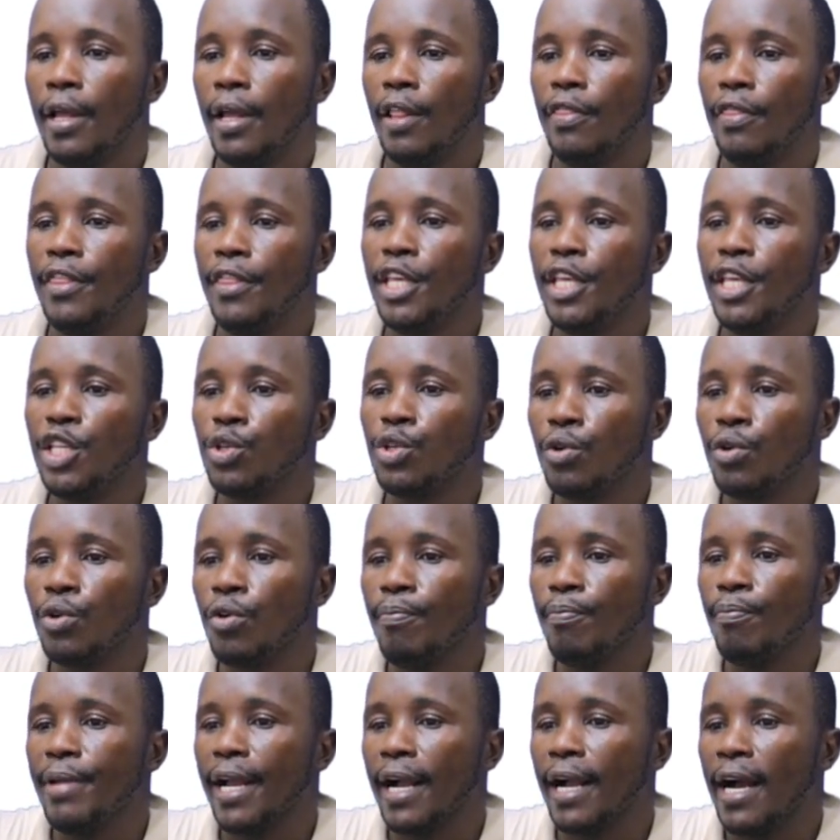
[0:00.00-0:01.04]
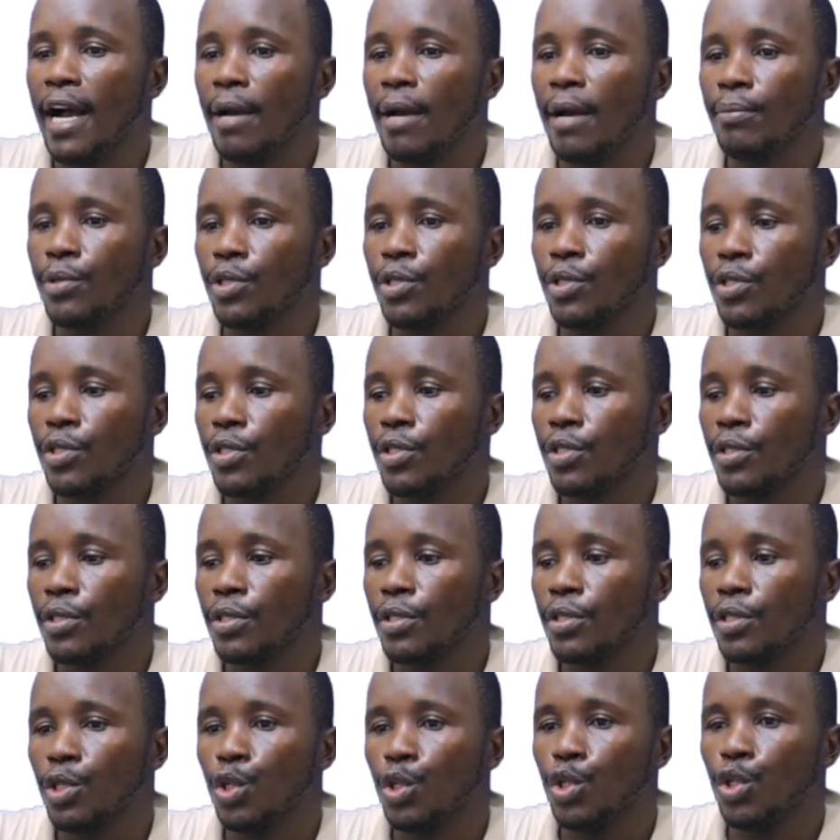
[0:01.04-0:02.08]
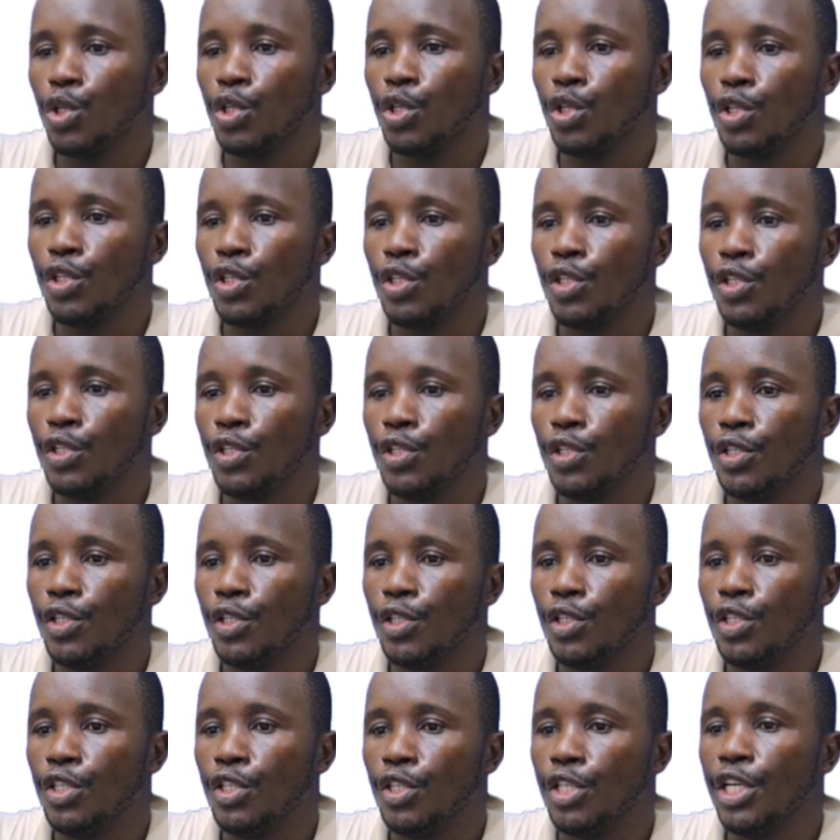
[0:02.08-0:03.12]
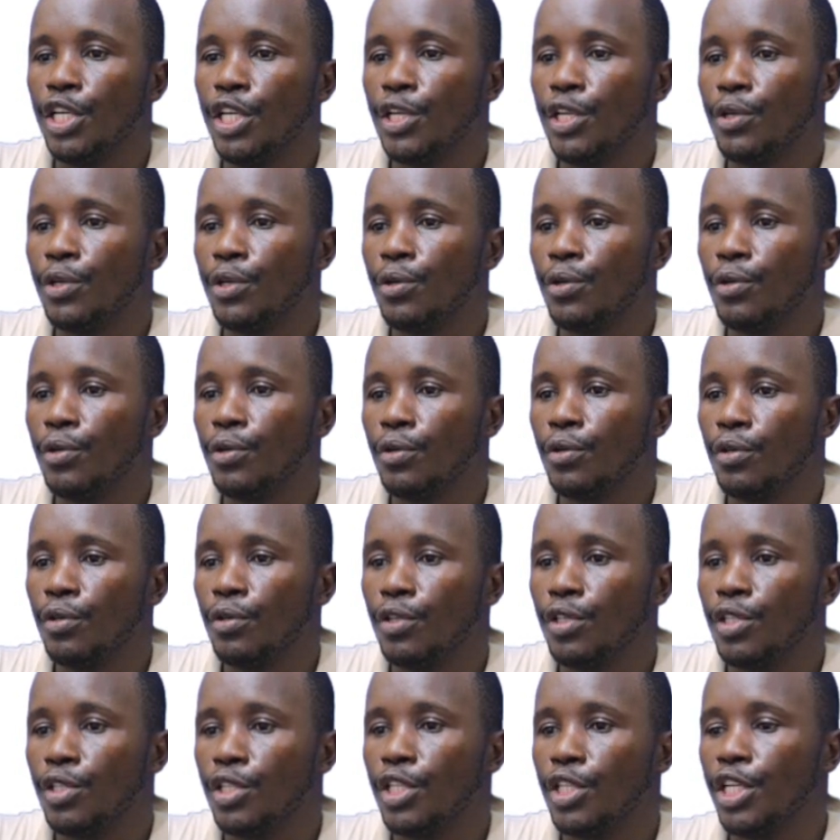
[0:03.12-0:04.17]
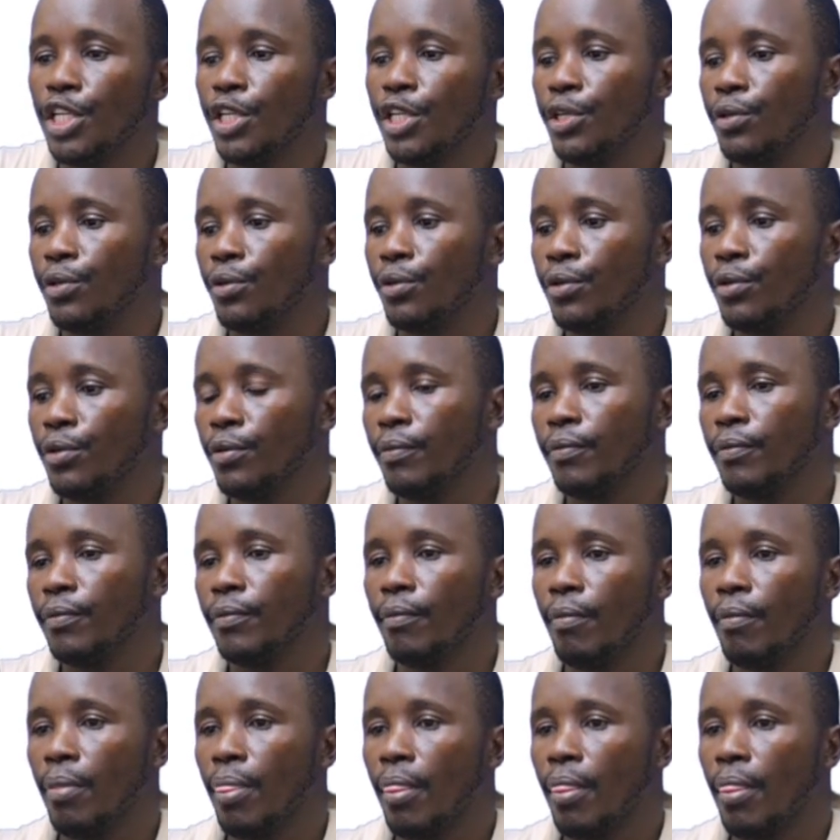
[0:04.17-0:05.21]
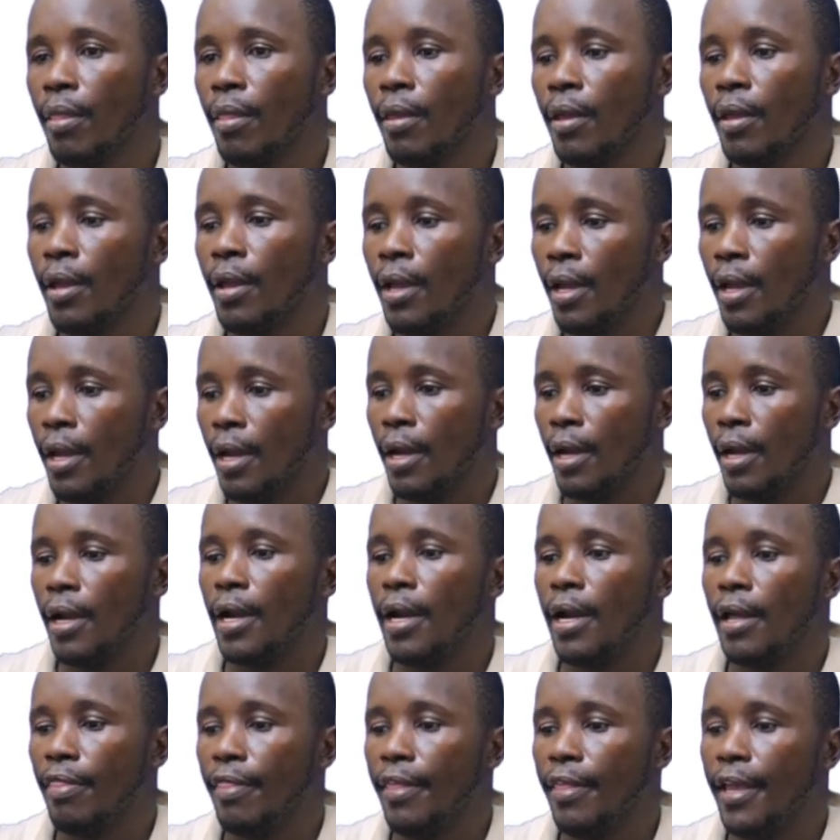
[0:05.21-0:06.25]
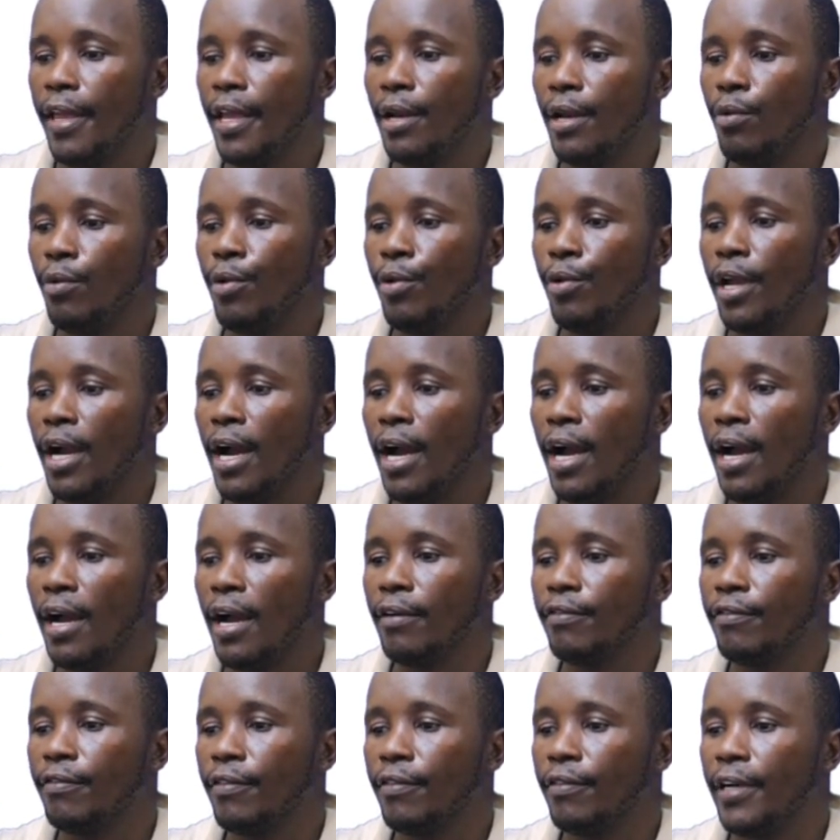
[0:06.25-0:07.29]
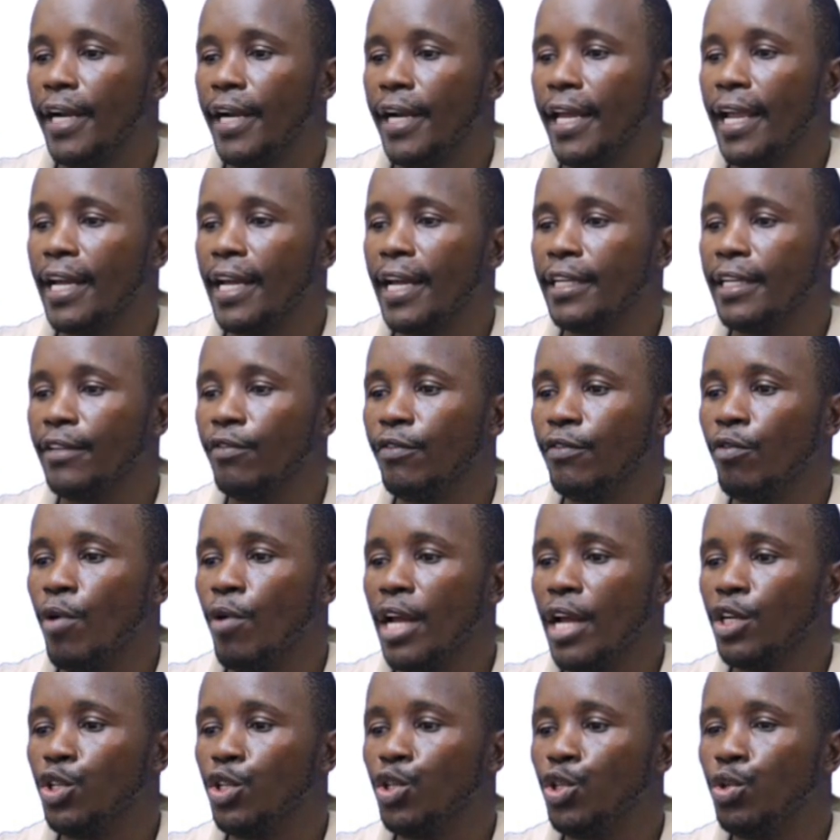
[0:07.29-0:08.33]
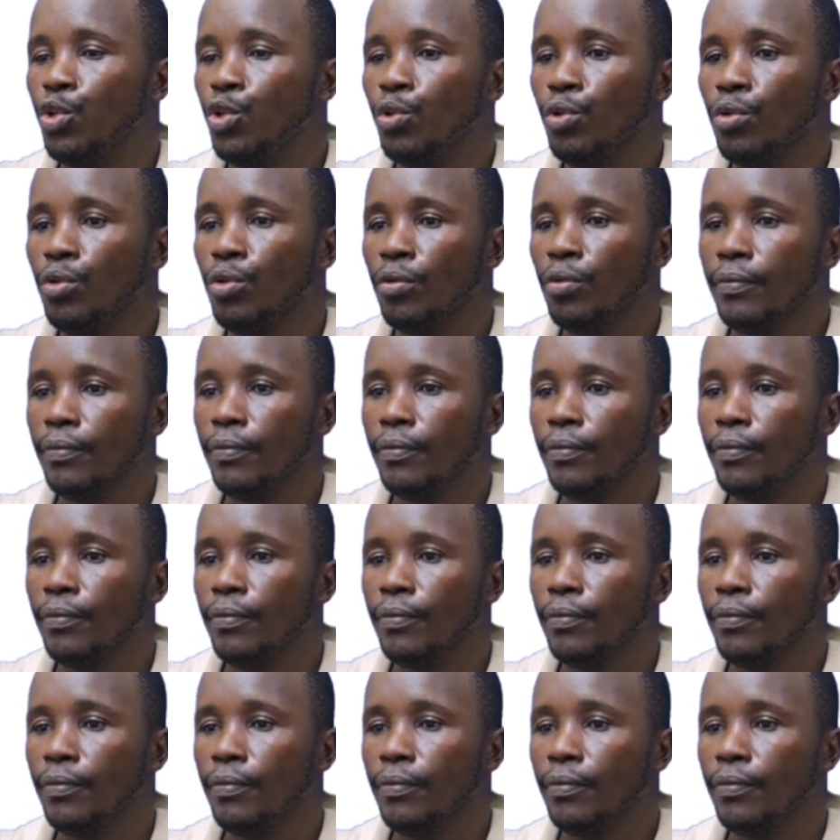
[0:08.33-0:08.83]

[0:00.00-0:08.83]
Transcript: This row becomes 0, 0. And then we have negative 1, 2.